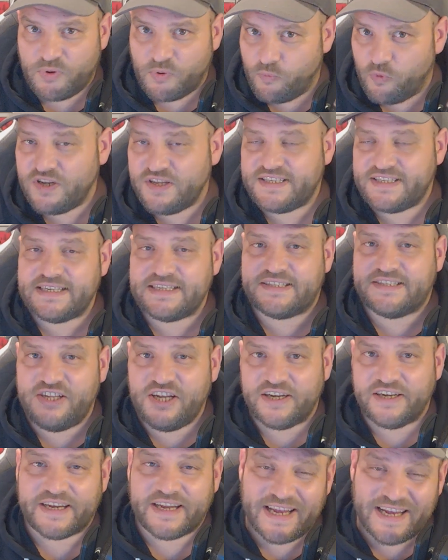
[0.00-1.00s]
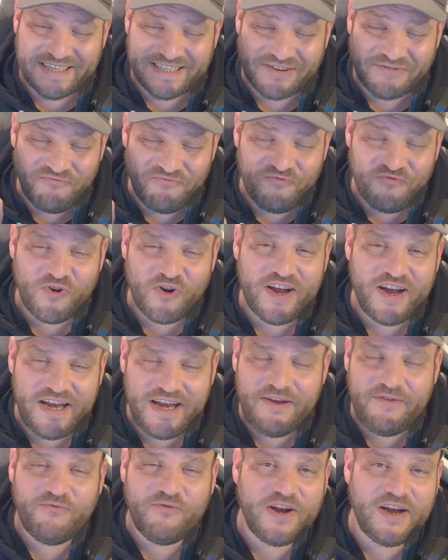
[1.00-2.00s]
But once it's done, it's a
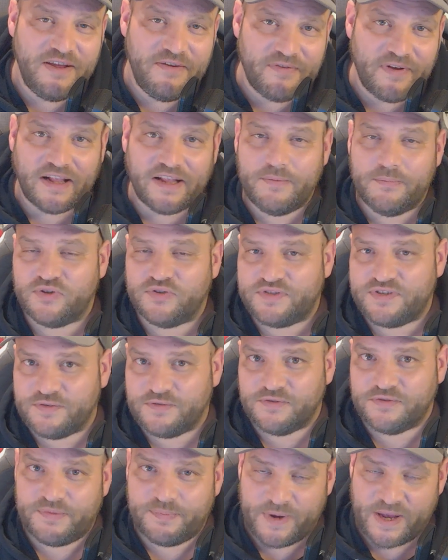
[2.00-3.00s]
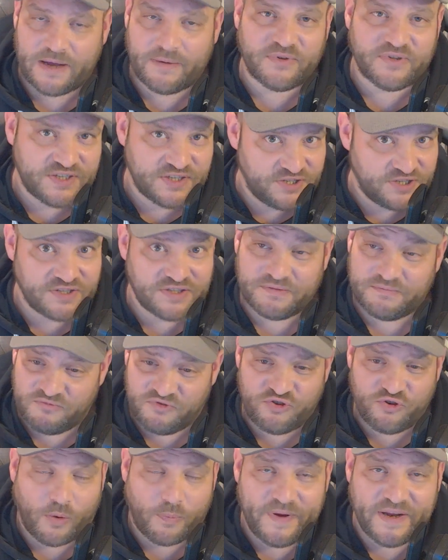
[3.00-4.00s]
really, really valuable tool to be able to just
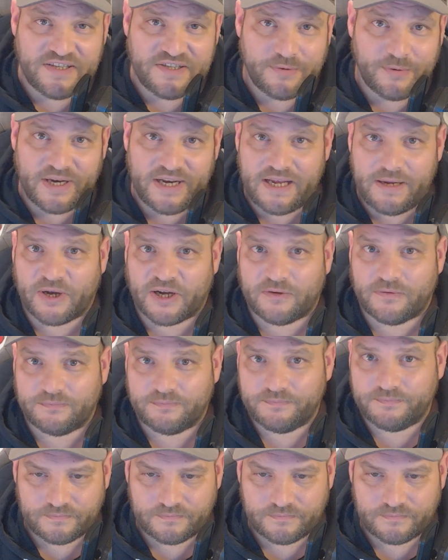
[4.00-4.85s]
drop into an email.